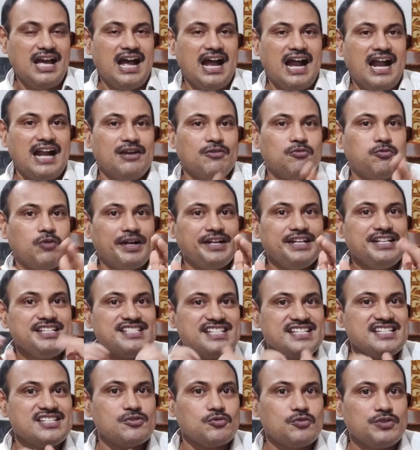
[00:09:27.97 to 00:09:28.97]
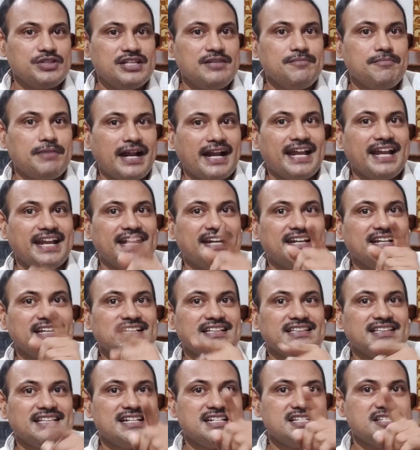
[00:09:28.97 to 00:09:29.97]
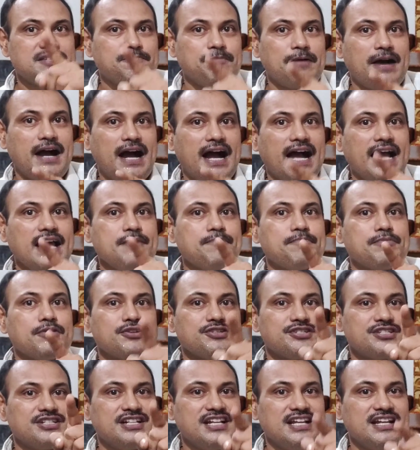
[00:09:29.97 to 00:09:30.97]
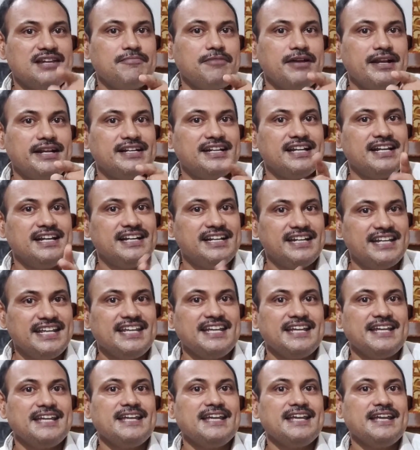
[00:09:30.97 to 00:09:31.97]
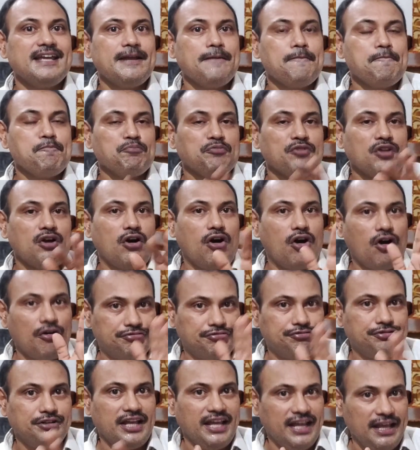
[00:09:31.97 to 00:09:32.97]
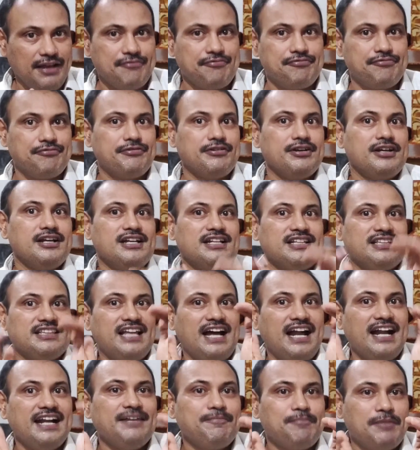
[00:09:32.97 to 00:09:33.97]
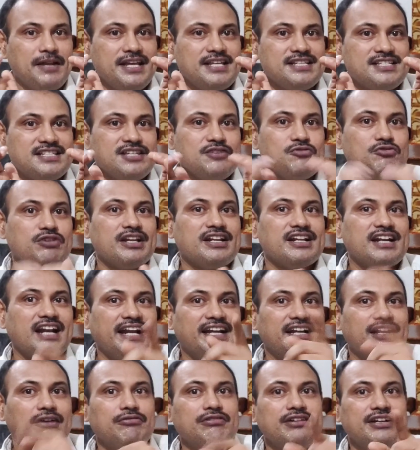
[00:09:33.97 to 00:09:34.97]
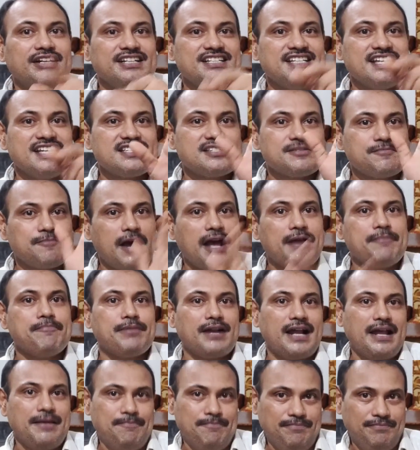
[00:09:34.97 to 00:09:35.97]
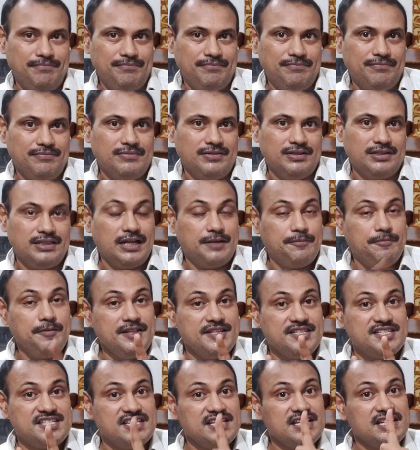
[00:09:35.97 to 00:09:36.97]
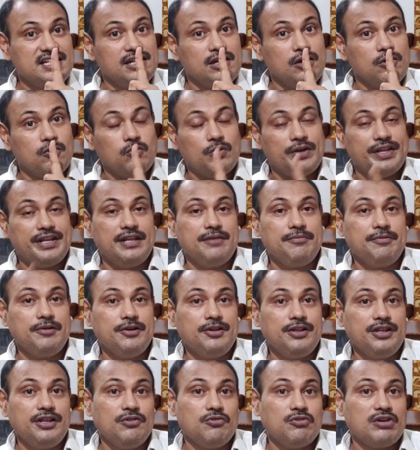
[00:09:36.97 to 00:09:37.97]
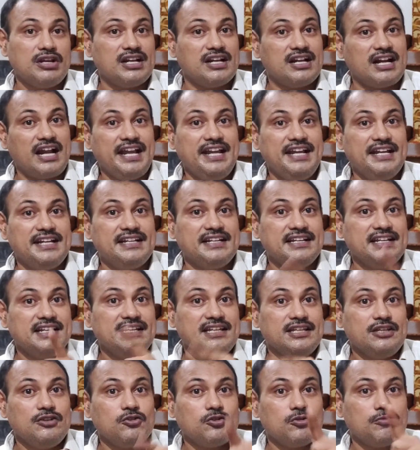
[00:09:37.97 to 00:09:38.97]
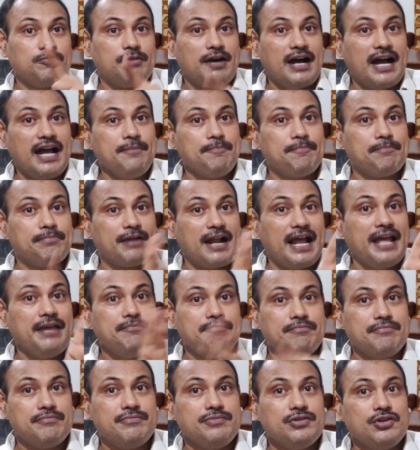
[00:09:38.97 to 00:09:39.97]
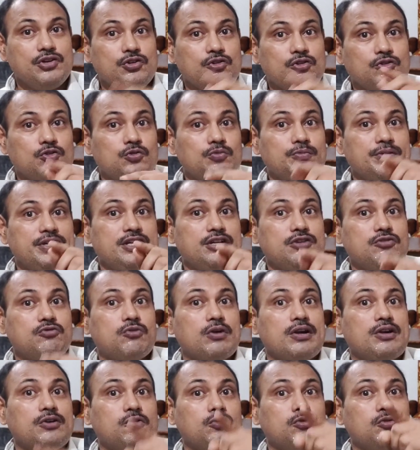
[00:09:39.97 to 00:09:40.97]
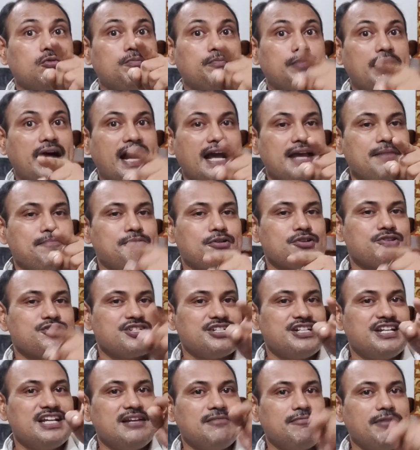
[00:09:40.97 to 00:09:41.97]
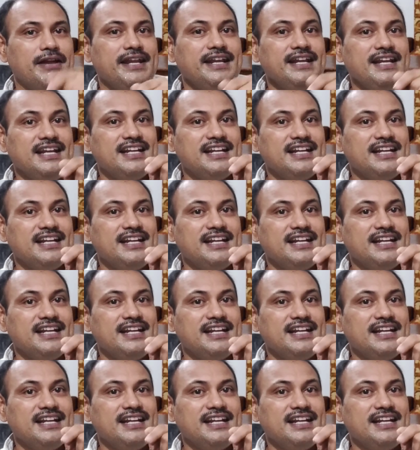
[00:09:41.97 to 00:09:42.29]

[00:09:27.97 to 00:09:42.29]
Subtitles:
and what is this within bracket, that is phi plus del by del T of F, that place you can write down it as phi prime. That means whenever you can write your phi prime to be equal to phi plus del by